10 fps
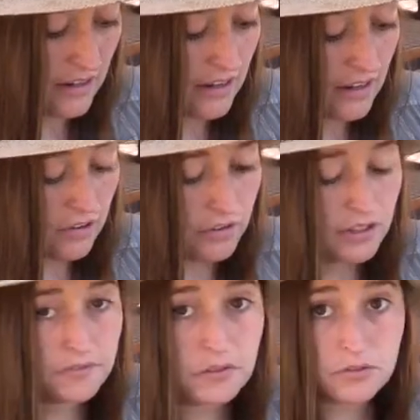Now,
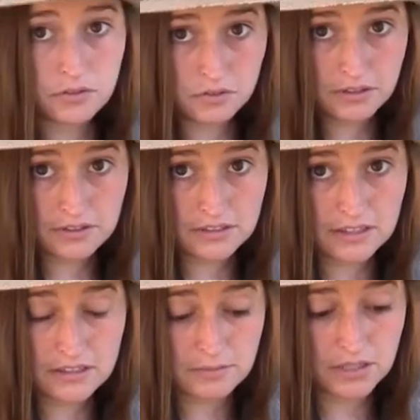if you do
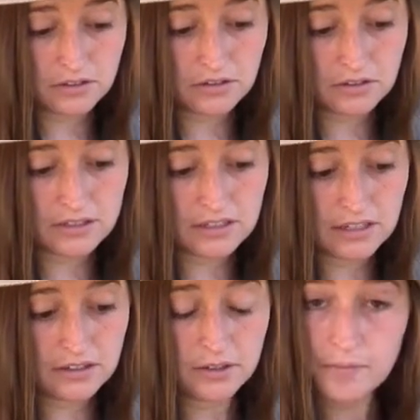decide to make your own
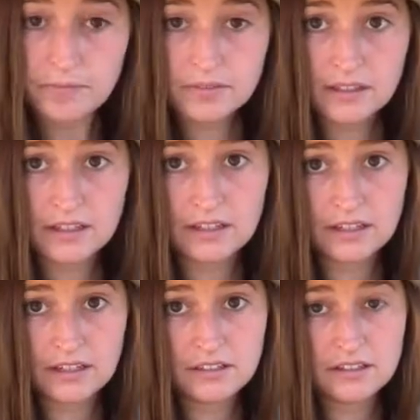container, it
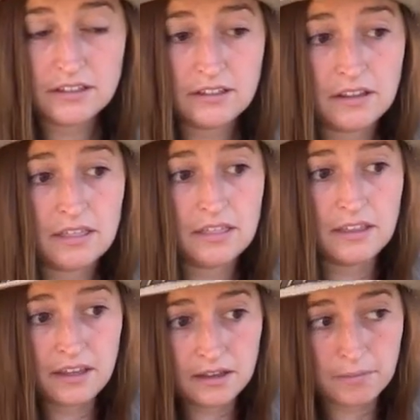is good to
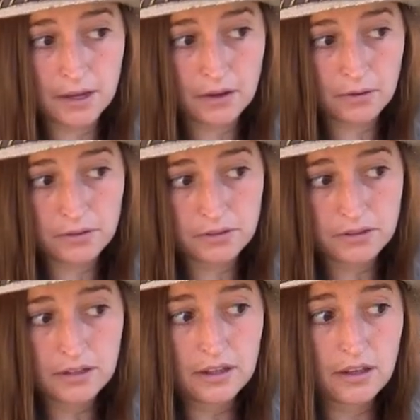think about
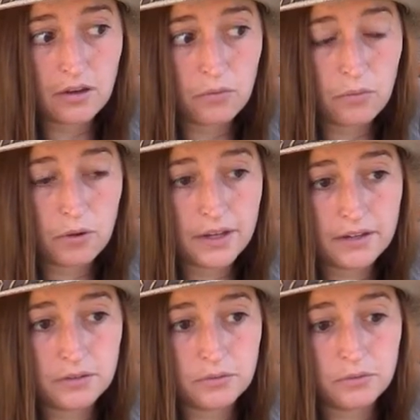what
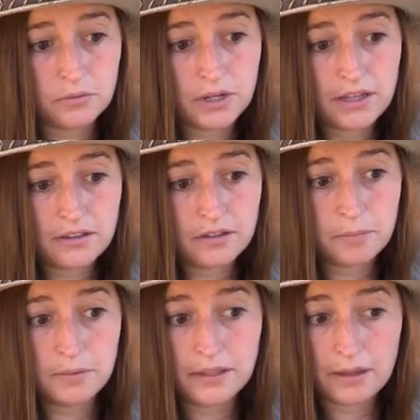regular
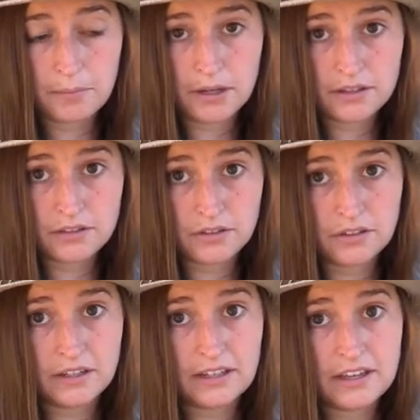plant pots look
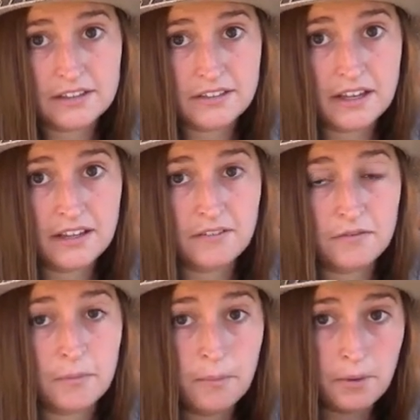like as a kind
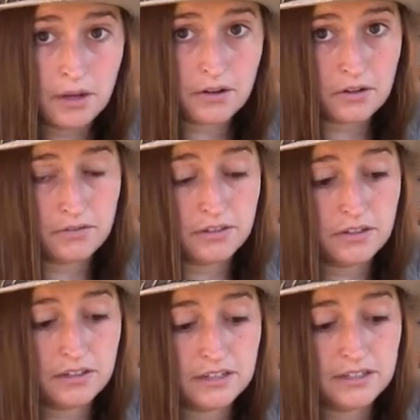of model for
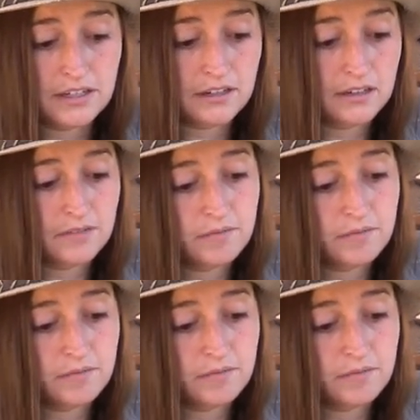your container.